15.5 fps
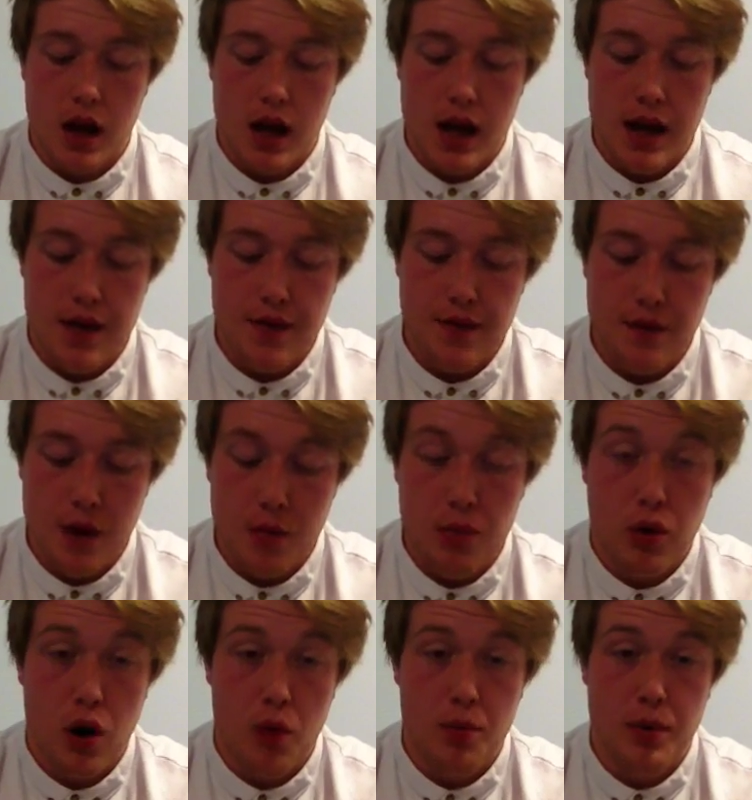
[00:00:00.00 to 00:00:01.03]
If a
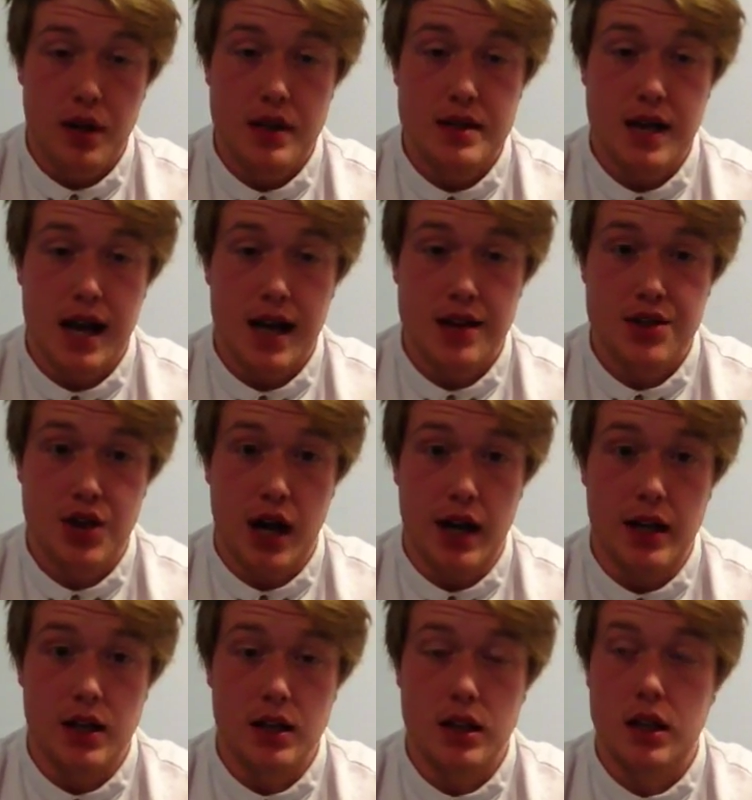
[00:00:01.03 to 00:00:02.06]
prop is
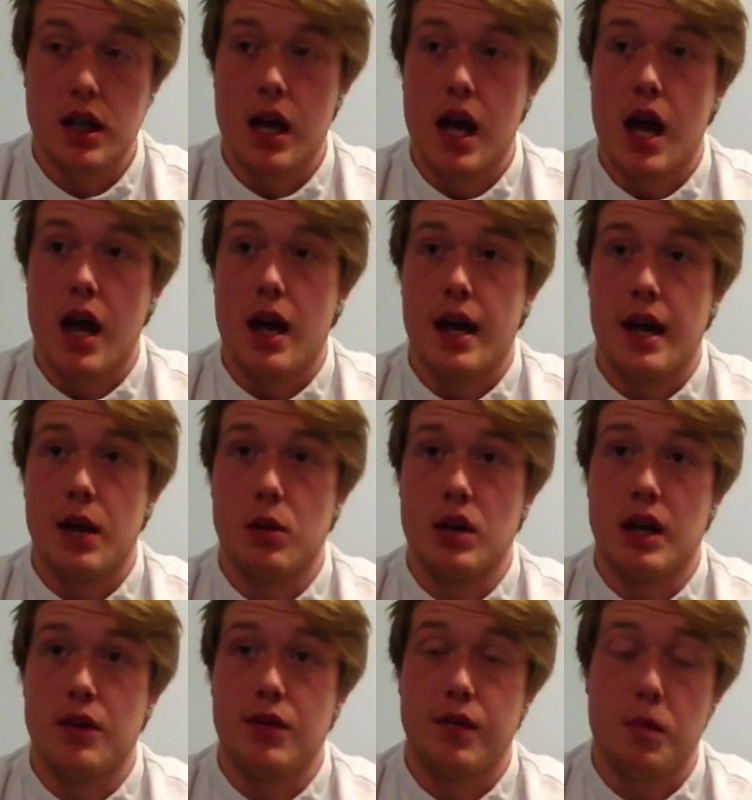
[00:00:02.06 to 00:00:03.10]
agile, he will
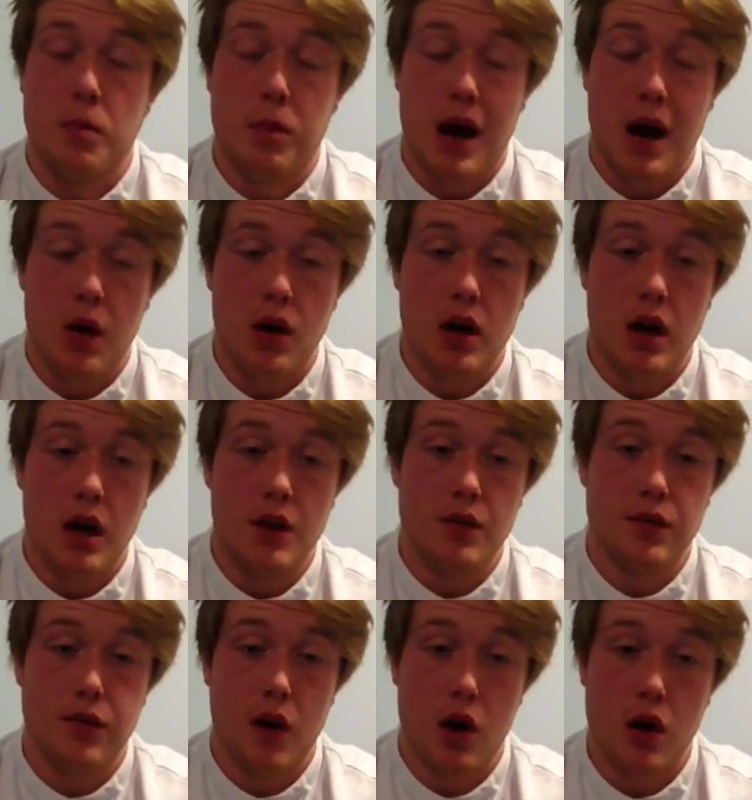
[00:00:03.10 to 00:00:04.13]
have power and
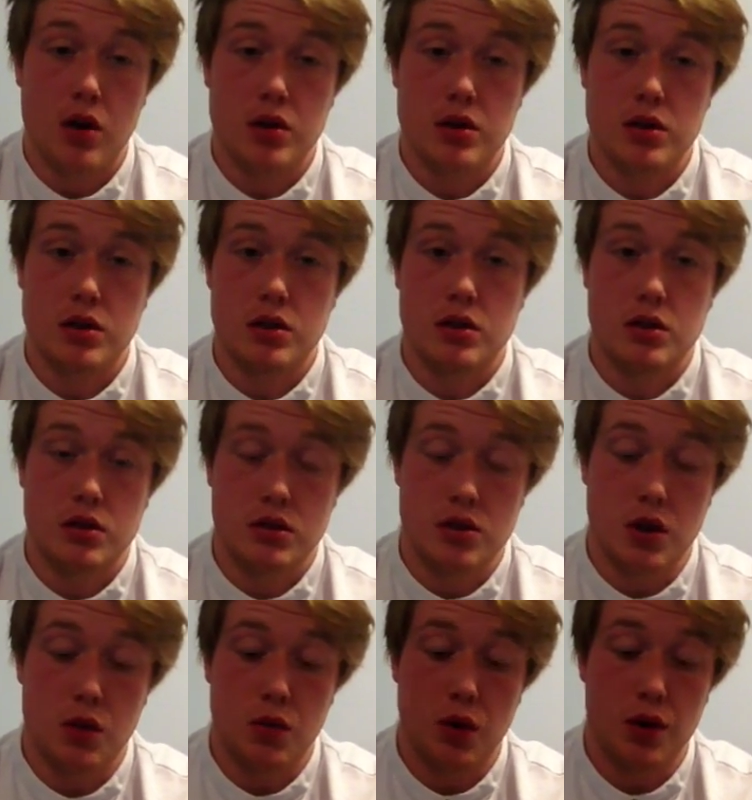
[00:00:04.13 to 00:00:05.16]
force
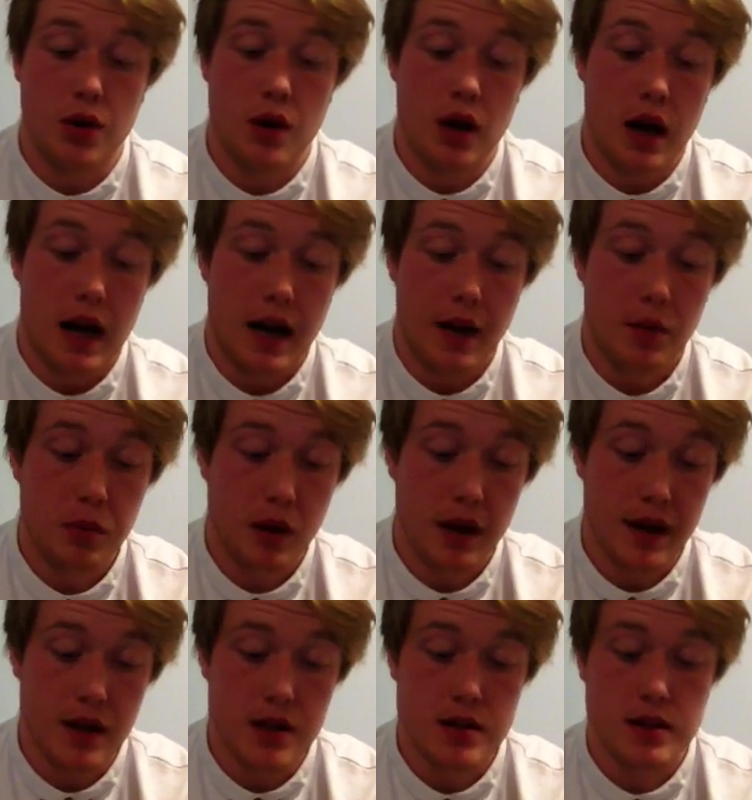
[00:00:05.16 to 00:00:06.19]
to run at
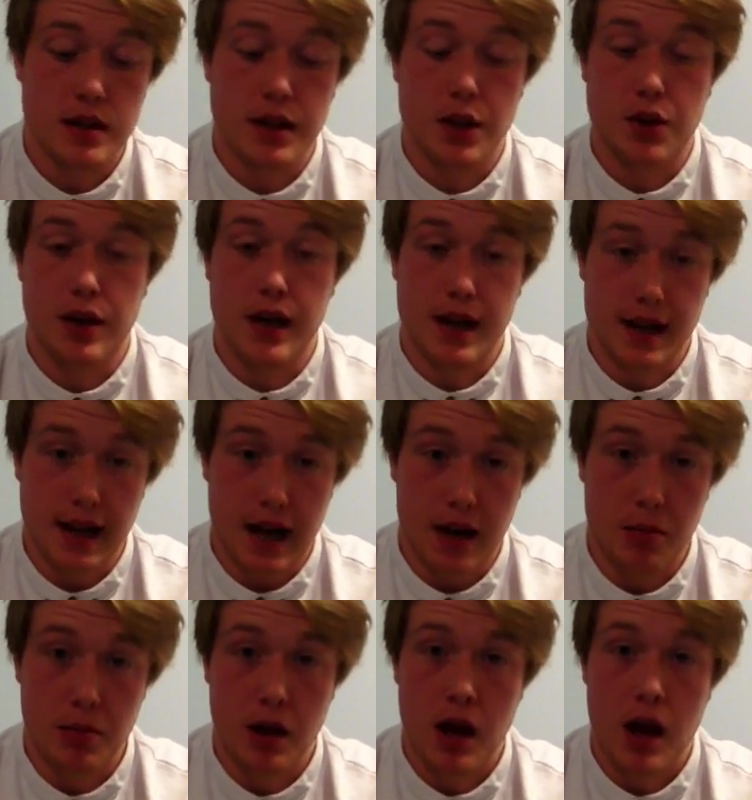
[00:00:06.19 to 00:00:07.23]
players and create a gap,
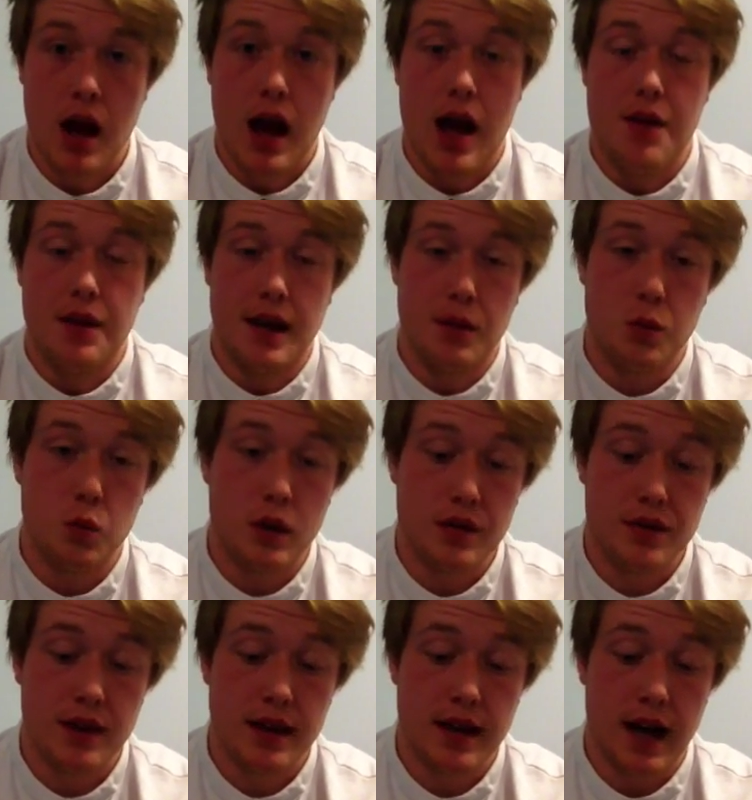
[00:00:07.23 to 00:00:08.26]
and then with
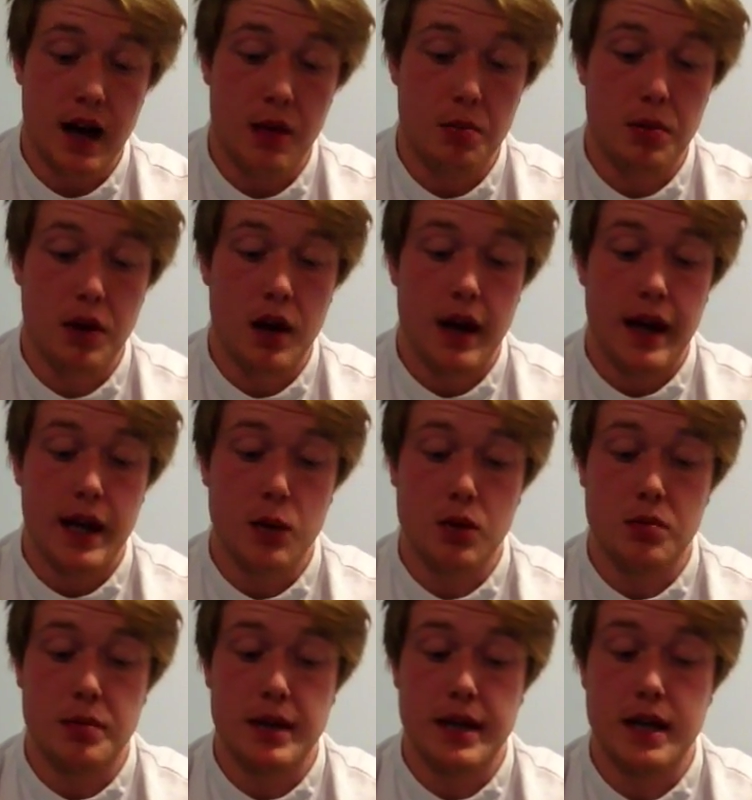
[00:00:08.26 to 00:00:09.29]
the gap he
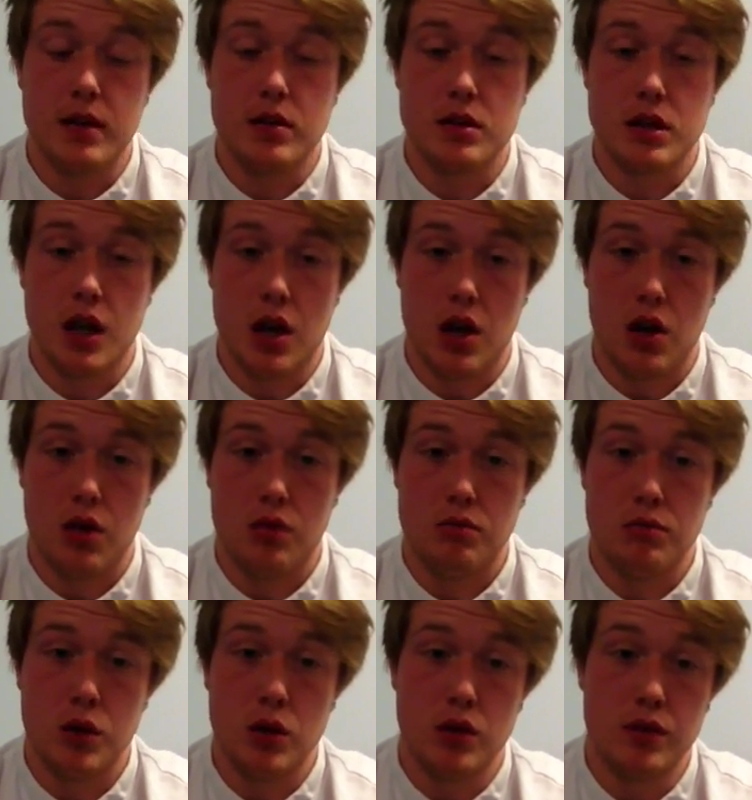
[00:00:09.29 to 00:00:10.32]
would be able to
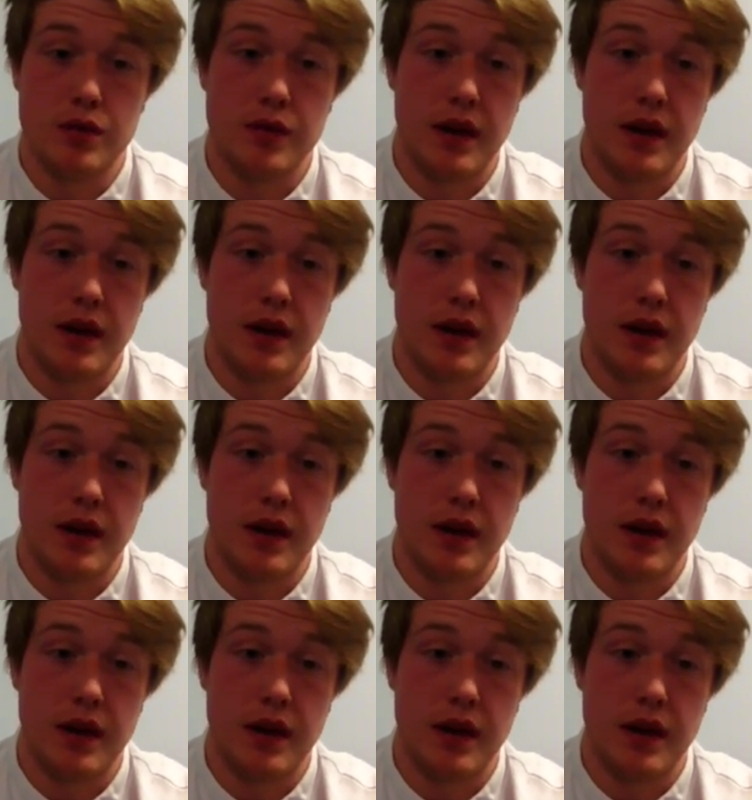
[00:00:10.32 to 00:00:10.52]
move